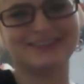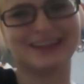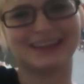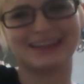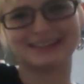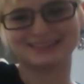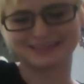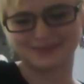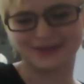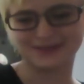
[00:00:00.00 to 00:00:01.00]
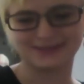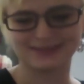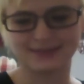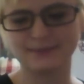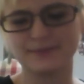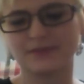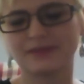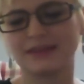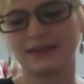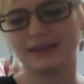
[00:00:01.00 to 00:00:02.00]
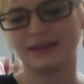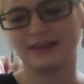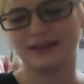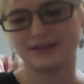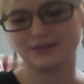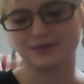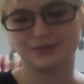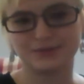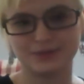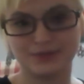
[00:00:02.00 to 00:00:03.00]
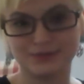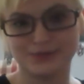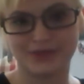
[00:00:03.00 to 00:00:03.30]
I like to spice things up and do new